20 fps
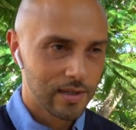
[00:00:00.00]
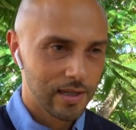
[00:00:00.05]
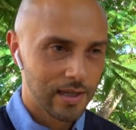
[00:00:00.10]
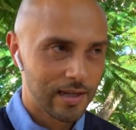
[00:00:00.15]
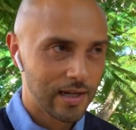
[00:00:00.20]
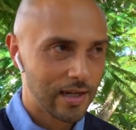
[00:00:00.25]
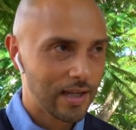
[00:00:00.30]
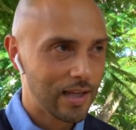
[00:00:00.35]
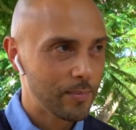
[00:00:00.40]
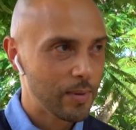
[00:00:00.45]

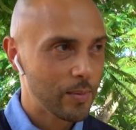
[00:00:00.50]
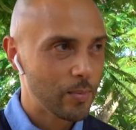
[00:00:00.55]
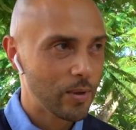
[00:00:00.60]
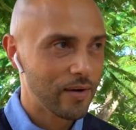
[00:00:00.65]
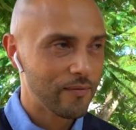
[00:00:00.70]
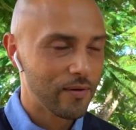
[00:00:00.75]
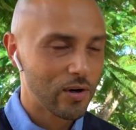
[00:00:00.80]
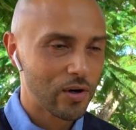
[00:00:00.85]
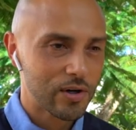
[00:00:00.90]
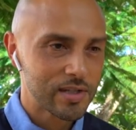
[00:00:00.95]
And a lot of people
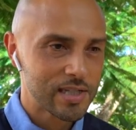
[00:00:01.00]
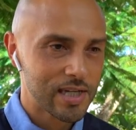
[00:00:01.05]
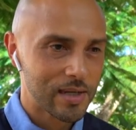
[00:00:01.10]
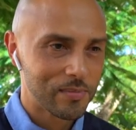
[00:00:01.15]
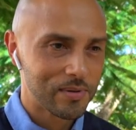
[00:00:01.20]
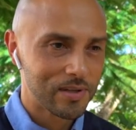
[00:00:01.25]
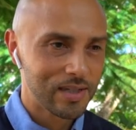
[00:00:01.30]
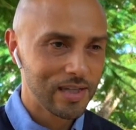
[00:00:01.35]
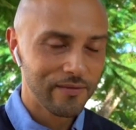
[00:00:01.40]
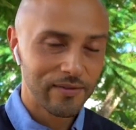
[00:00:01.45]
have a hard time
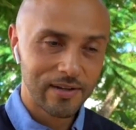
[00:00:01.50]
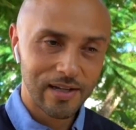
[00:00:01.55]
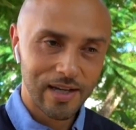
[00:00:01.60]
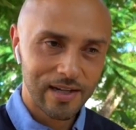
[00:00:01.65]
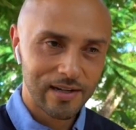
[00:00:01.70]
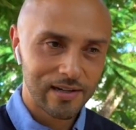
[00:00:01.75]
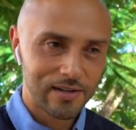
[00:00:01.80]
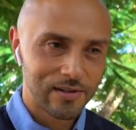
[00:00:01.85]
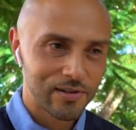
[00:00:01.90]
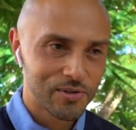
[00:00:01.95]
believing
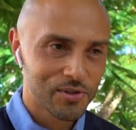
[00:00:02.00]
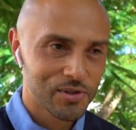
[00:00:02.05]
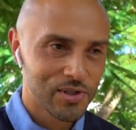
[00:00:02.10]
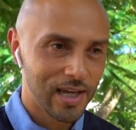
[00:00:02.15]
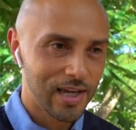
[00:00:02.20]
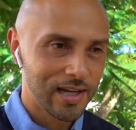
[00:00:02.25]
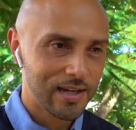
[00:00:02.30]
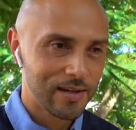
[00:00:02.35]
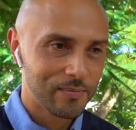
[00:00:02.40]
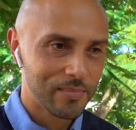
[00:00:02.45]
that and
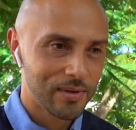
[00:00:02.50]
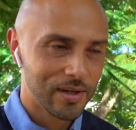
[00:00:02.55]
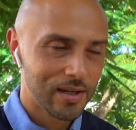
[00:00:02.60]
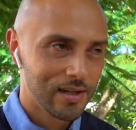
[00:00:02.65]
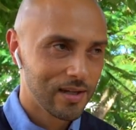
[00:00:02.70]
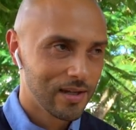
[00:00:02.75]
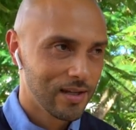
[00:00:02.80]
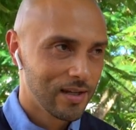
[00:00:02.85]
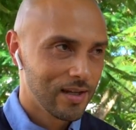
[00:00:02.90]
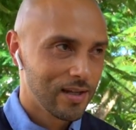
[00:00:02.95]
understanding, but
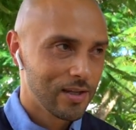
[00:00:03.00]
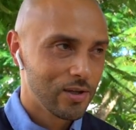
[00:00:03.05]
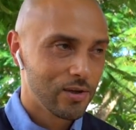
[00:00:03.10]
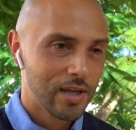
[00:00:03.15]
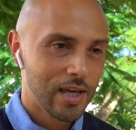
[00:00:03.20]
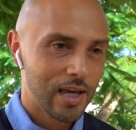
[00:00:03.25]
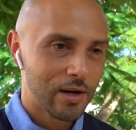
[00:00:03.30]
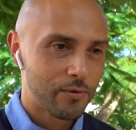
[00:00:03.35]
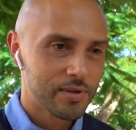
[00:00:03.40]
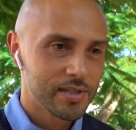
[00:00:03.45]
you
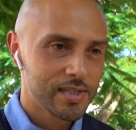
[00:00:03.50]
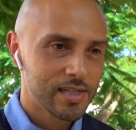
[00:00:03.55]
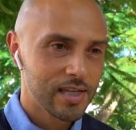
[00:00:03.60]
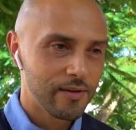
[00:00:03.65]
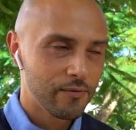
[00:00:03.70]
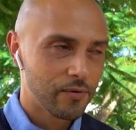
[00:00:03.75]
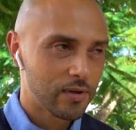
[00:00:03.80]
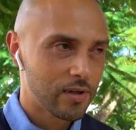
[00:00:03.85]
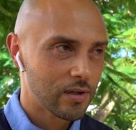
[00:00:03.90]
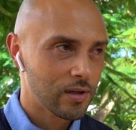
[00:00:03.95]
can't
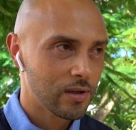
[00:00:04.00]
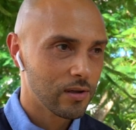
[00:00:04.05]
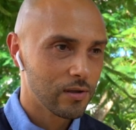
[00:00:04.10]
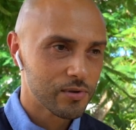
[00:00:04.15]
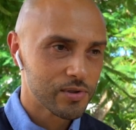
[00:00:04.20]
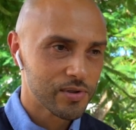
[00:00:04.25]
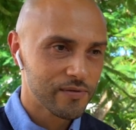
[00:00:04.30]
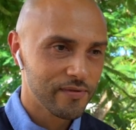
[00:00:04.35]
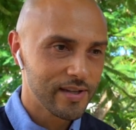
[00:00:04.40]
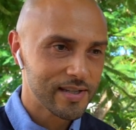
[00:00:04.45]
receive a
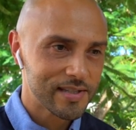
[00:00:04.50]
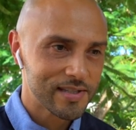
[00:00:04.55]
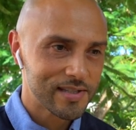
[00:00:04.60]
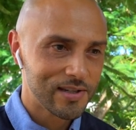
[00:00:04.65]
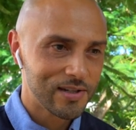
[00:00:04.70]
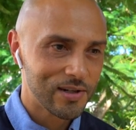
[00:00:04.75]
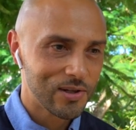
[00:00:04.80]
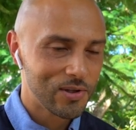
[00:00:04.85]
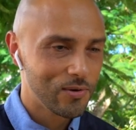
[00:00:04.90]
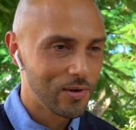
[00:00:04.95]
closed fist.
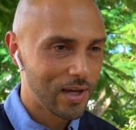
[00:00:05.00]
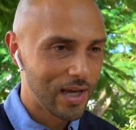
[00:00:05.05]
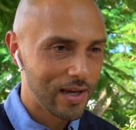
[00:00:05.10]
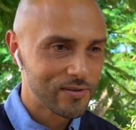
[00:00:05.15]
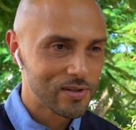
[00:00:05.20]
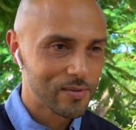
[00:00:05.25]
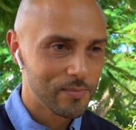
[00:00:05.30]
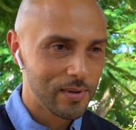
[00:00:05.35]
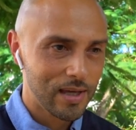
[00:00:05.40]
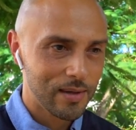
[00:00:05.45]
You know, you
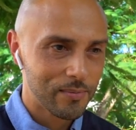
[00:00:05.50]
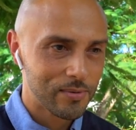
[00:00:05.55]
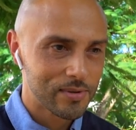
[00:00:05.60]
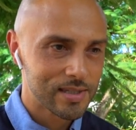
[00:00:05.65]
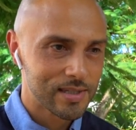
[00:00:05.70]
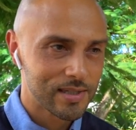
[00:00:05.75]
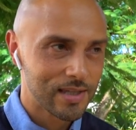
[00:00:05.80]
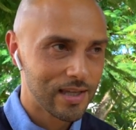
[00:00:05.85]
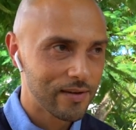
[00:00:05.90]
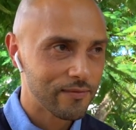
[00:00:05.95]
have to be able
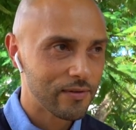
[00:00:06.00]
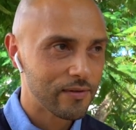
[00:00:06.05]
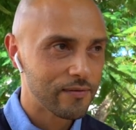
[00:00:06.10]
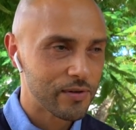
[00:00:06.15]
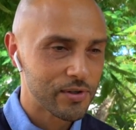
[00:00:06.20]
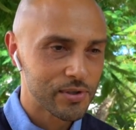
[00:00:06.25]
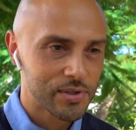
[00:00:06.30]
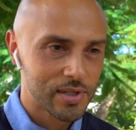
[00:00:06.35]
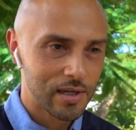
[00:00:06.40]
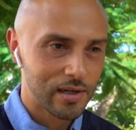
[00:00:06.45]
to give of
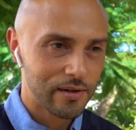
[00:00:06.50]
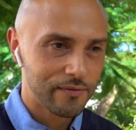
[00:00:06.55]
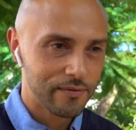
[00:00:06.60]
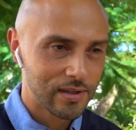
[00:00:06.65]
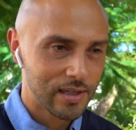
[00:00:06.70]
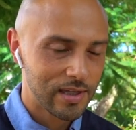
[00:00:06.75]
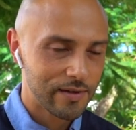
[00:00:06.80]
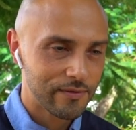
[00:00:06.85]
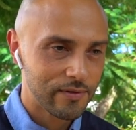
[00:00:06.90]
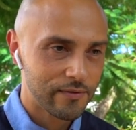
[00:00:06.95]
yourself
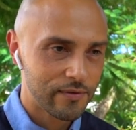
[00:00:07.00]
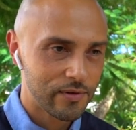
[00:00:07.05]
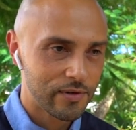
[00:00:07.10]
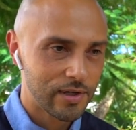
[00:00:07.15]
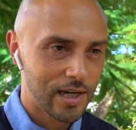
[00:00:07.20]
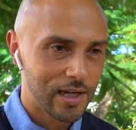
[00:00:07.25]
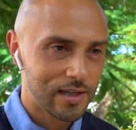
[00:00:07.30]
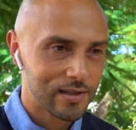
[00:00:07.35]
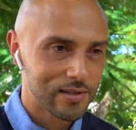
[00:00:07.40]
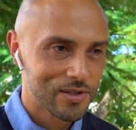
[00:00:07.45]
and give of your
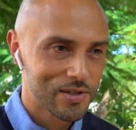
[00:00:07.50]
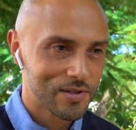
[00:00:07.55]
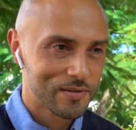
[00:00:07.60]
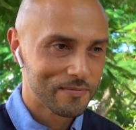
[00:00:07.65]
knowledge.